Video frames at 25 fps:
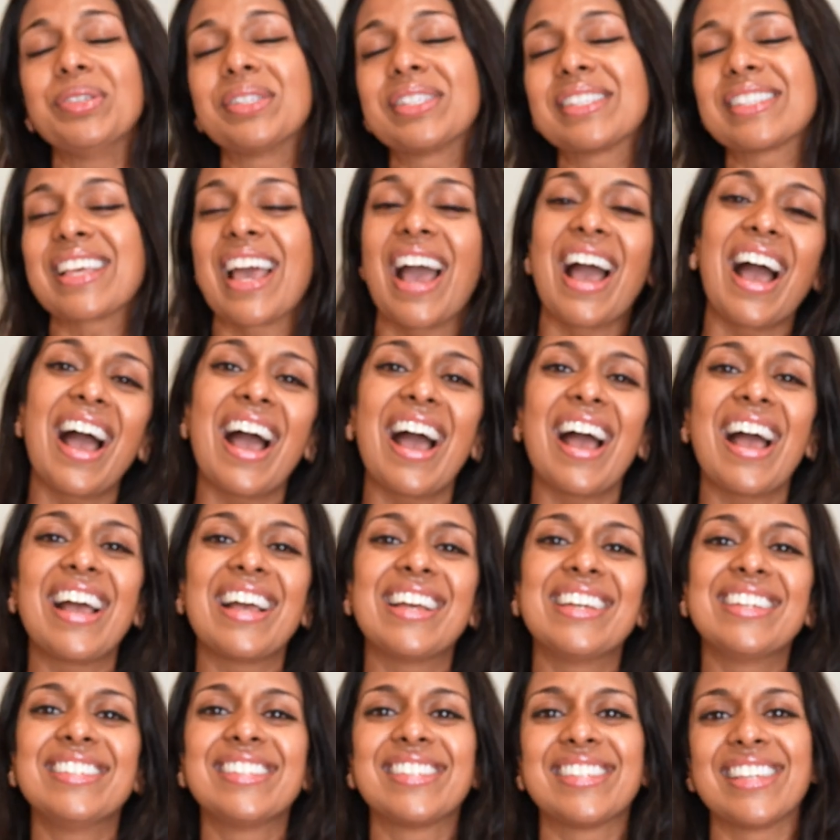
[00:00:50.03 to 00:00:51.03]

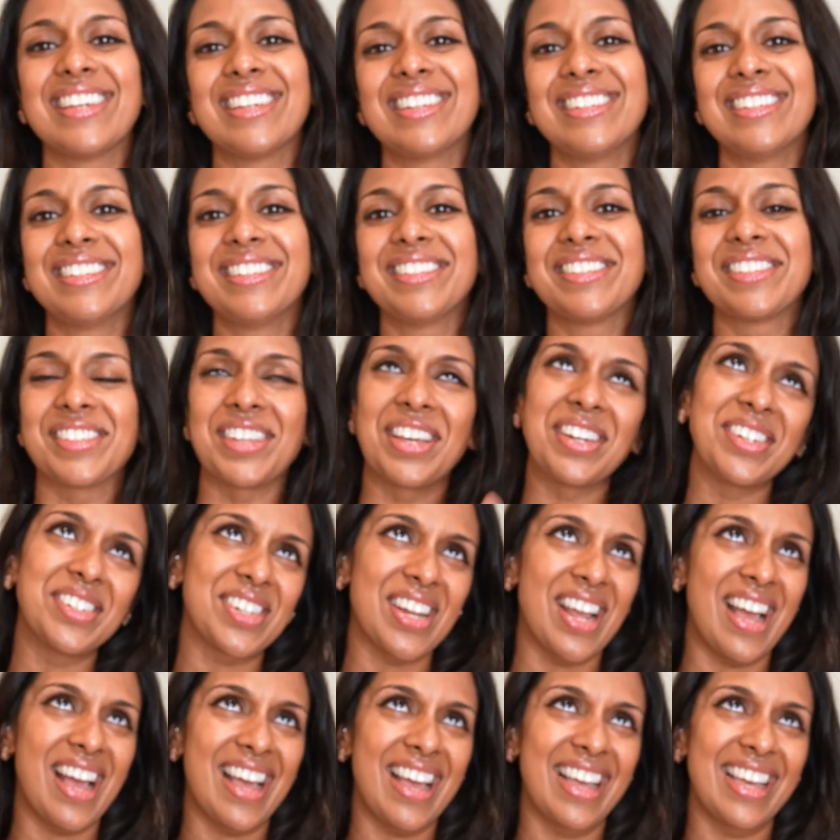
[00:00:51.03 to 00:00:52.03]
skies and
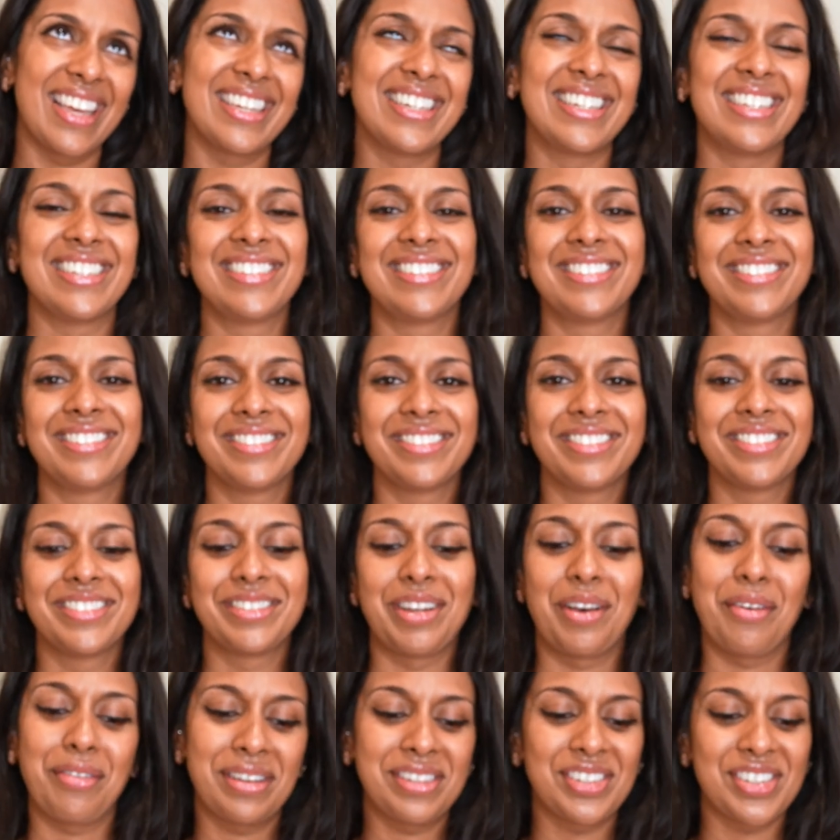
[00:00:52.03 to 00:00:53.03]
sunshine and
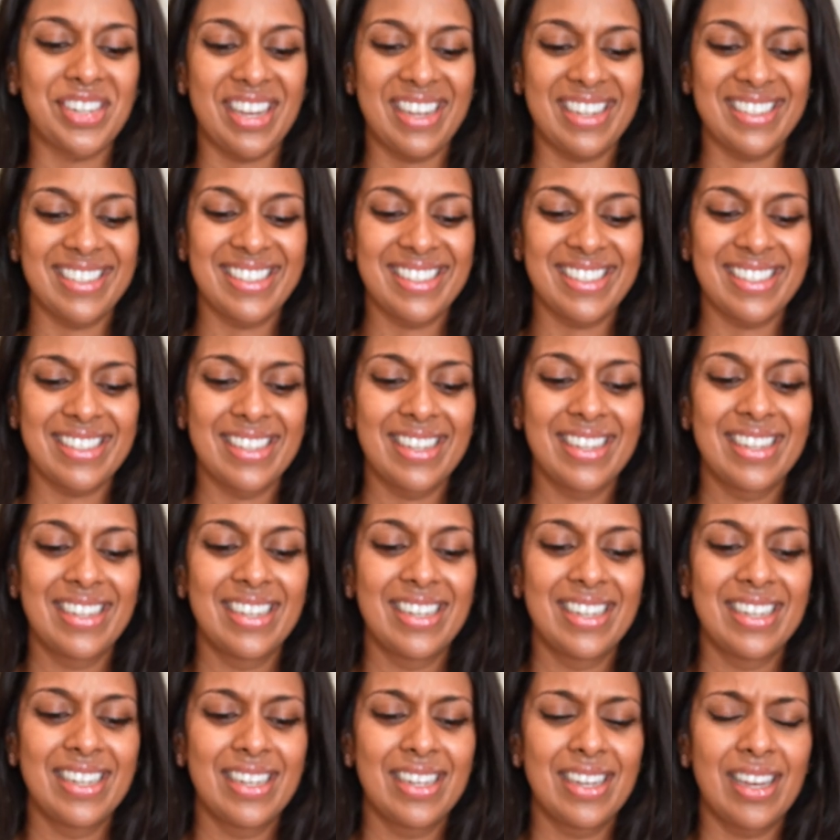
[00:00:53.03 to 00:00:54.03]
all that jazz.
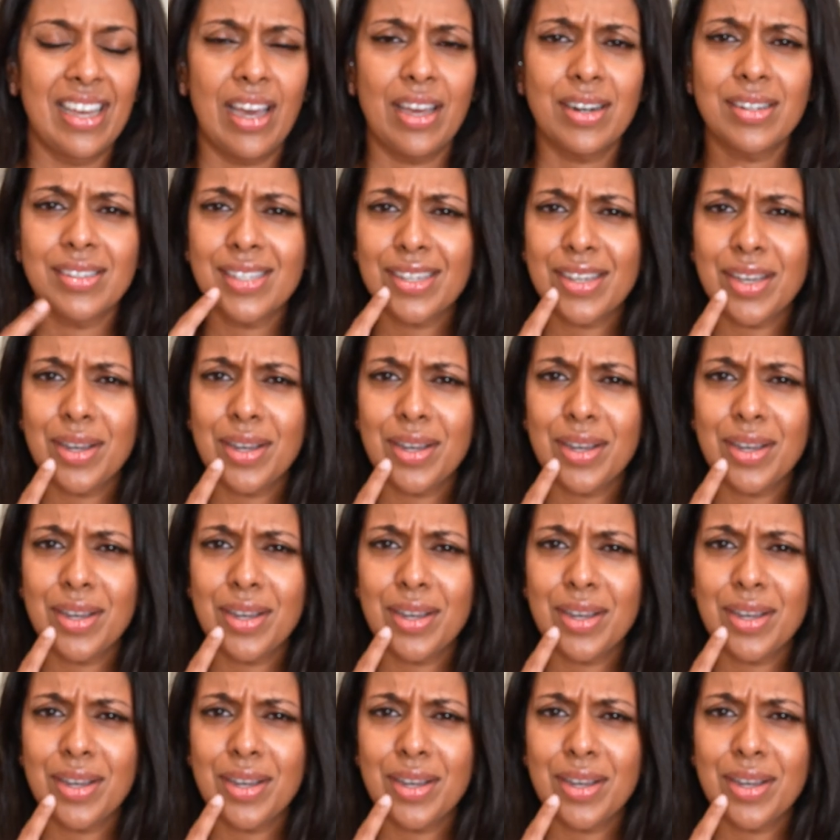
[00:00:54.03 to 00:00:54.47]
How does it